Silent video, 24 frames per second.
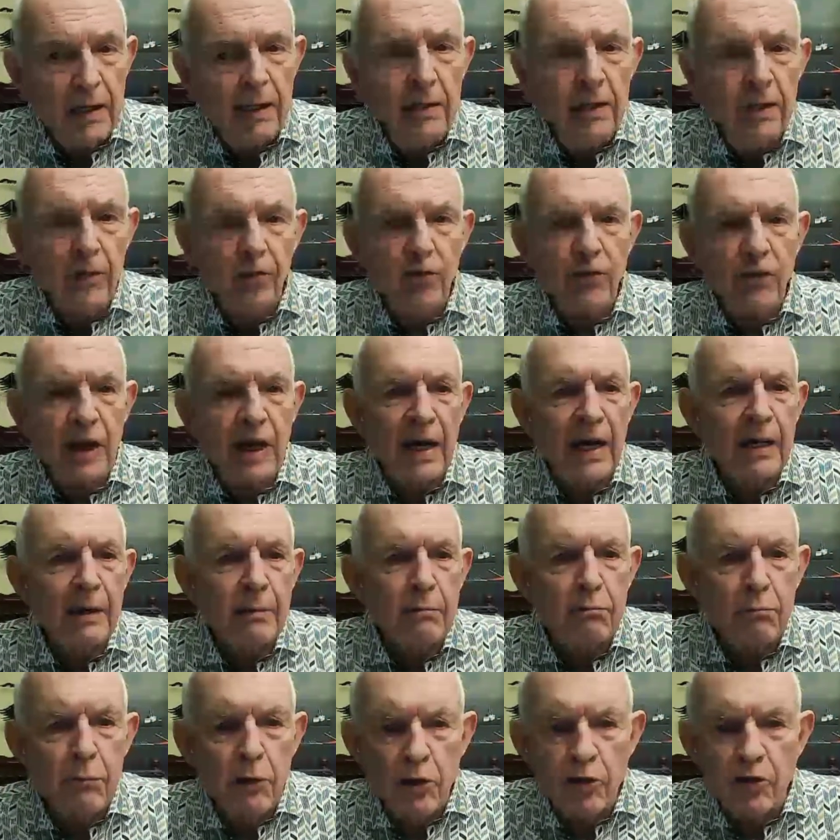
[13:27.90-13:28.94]
that
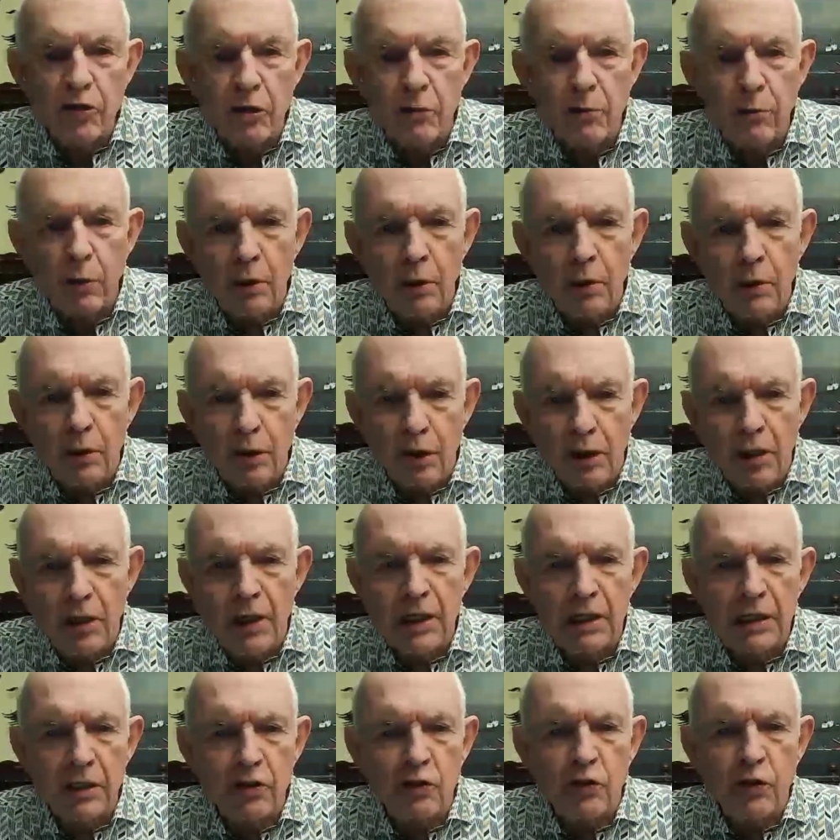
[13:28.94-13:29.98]
miserable earnings
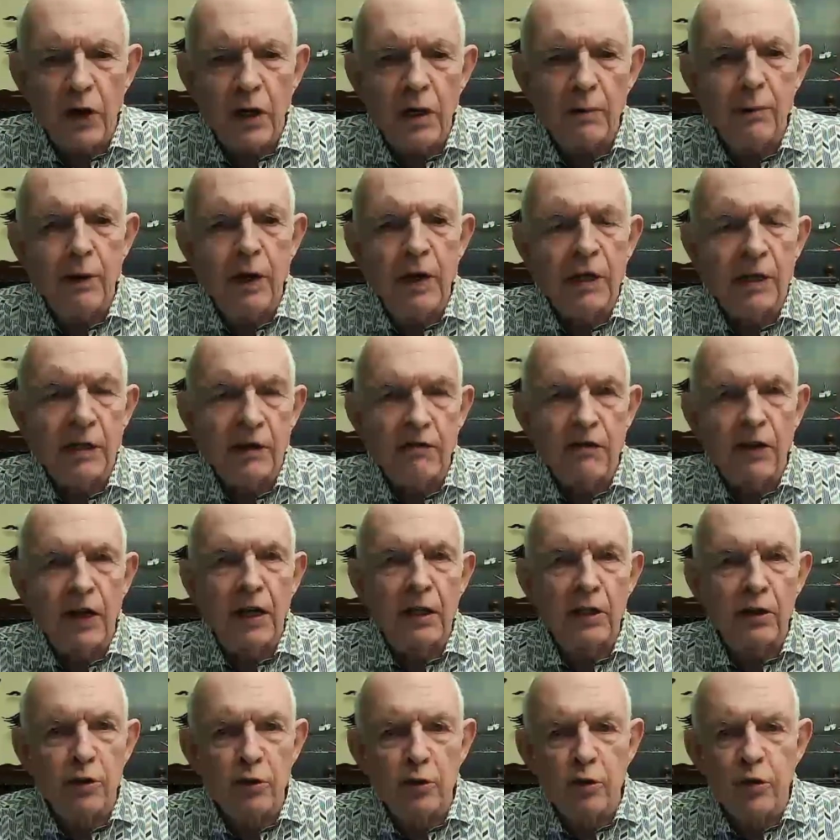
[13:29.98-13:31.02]
fair market value
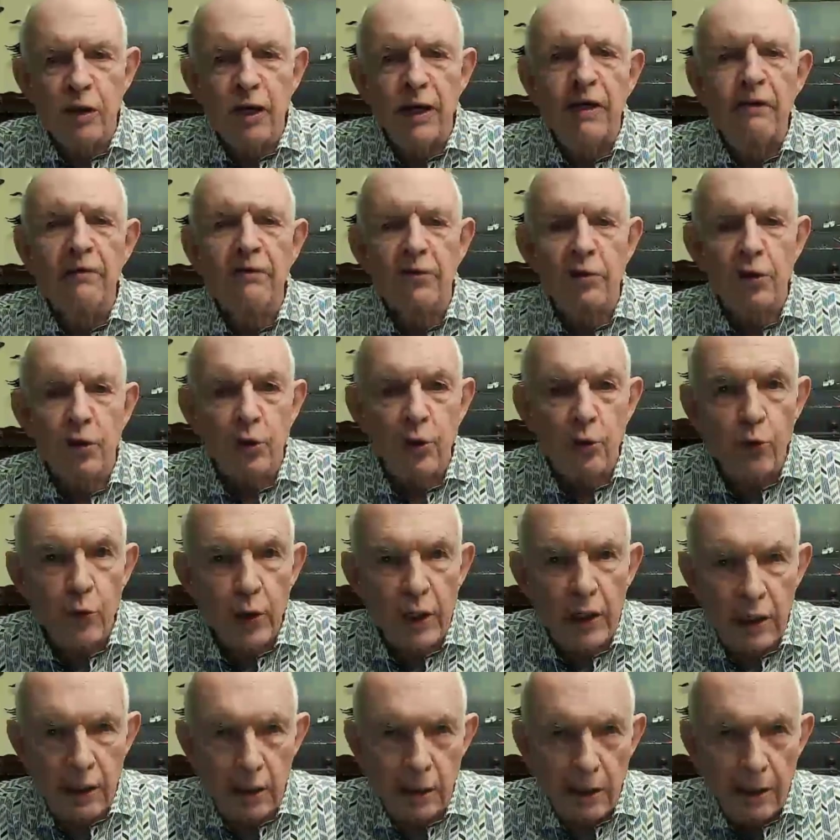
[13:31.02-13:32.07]
trend for
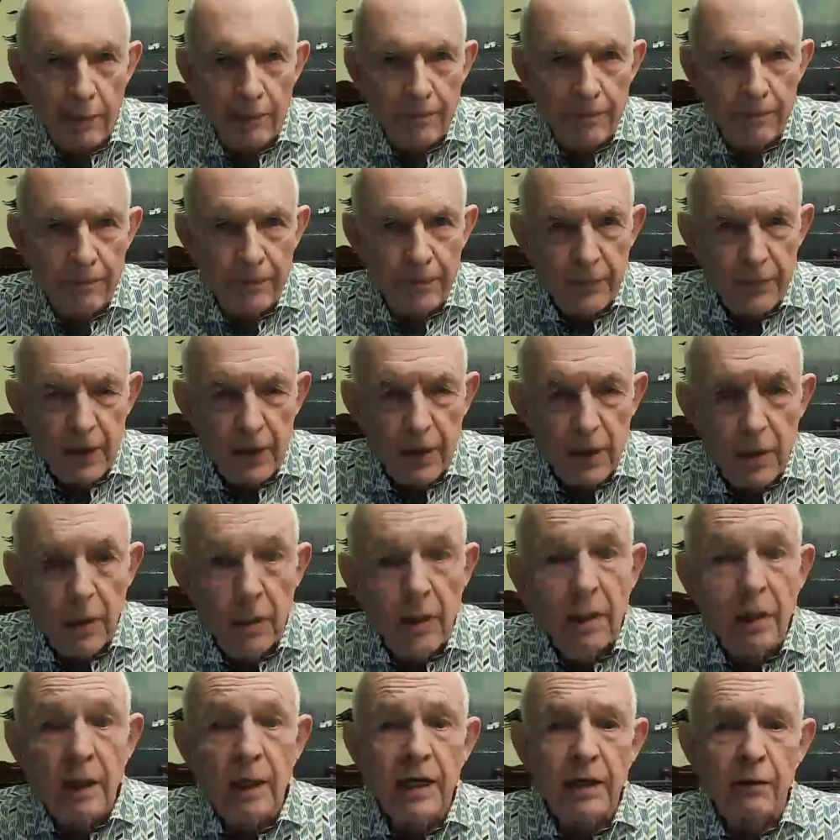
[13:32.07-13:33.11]
real?
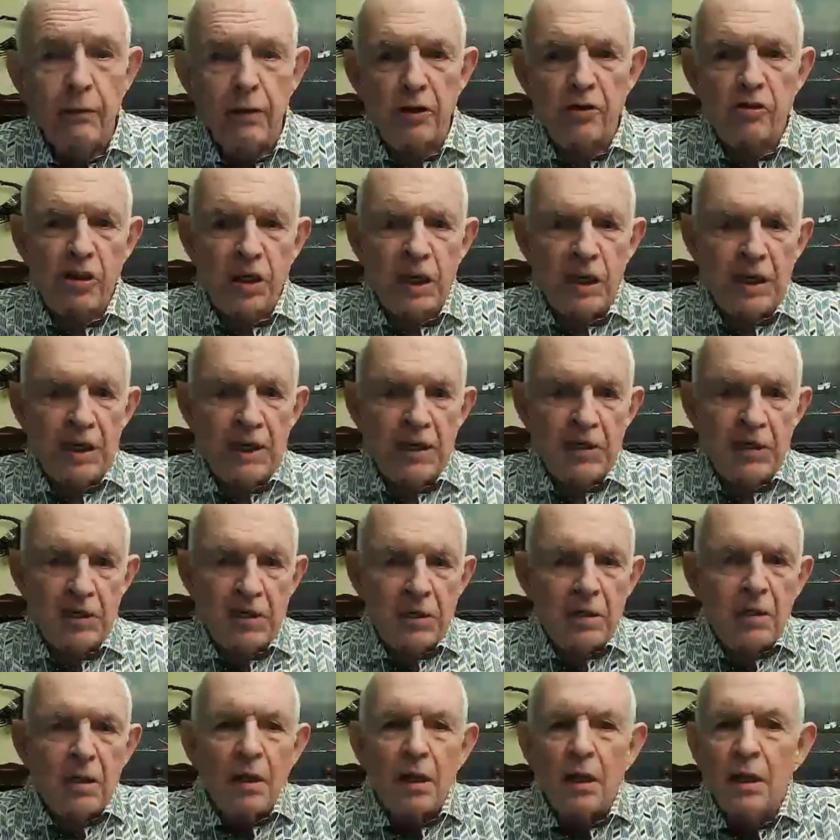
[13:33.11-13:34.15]
In which case,
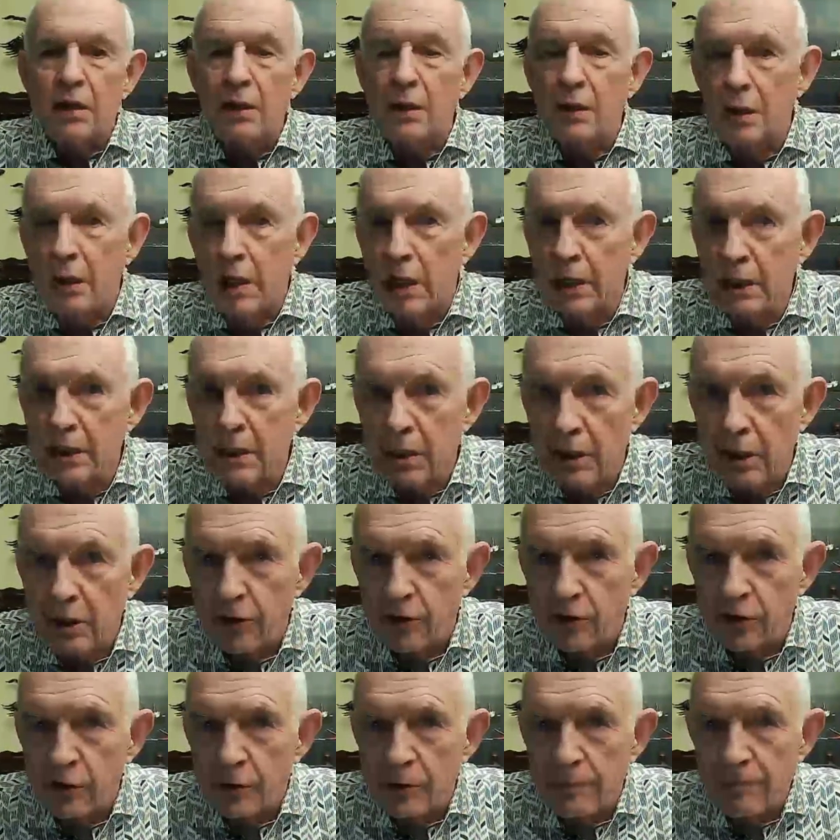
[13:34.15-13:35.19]
a lot of
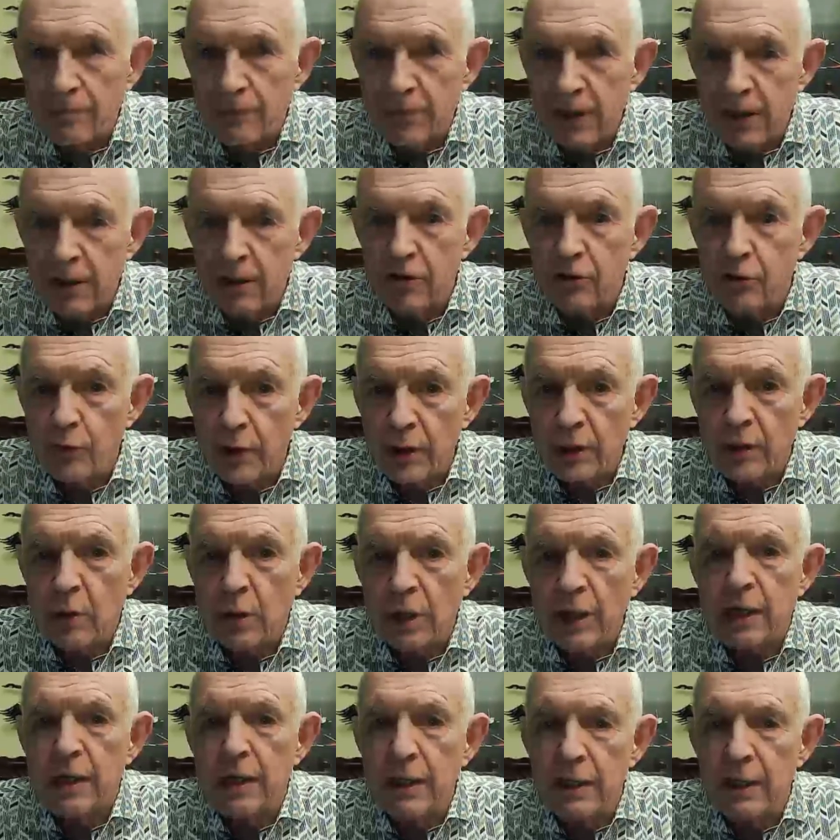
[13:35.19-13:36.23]
caution is
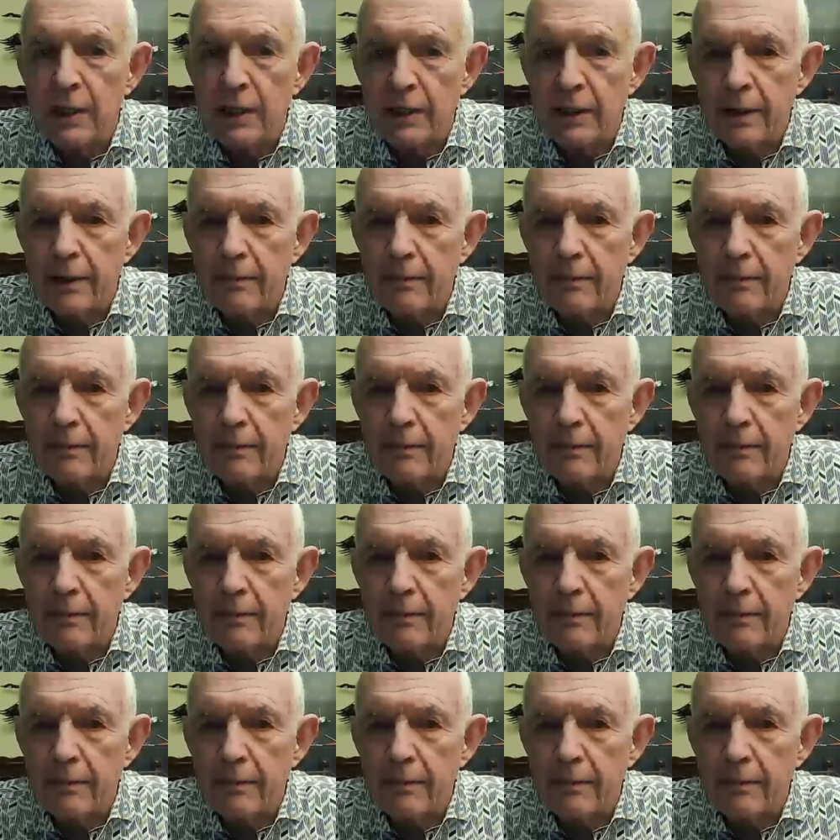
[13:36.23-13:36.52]
required here.